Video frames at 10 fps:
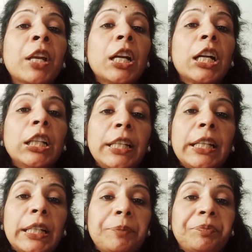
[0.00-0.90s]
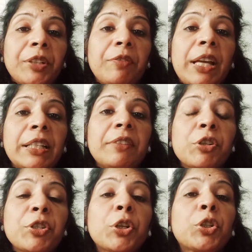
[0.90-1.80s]
Kalinga, where there
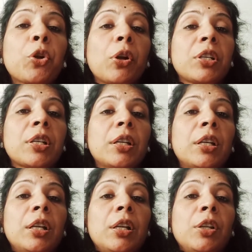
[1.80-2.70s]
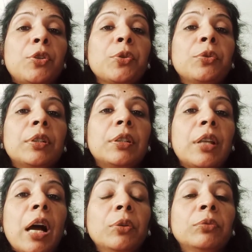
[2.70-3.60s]
was a drought. So
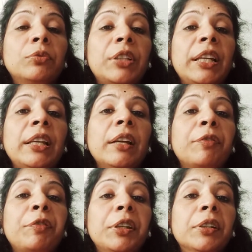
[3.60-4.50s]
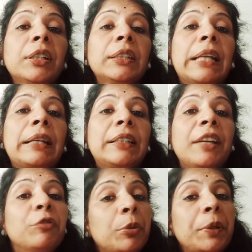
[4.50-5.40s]
now they fear that
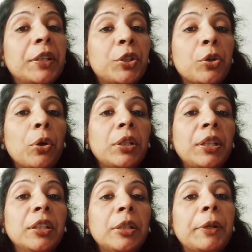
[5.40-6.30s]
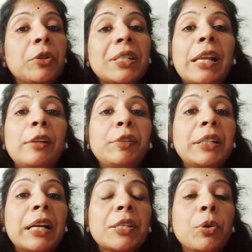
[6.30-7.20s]
there would be a drought here because
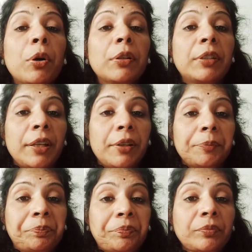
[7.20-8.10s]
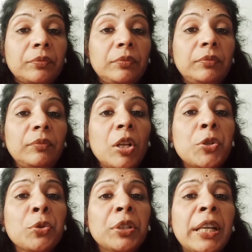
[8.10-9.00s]
elephant has gone there.
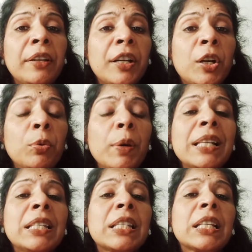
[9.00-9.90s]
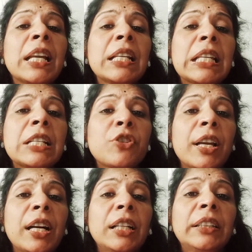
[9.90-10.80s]
So they request King
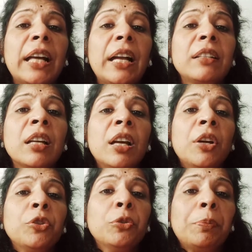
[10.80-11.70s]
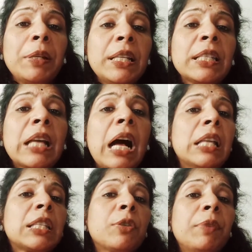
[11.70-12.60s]
Sanjaya that you please
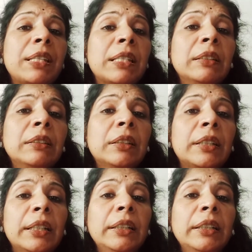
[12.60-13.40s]
ask Vessantara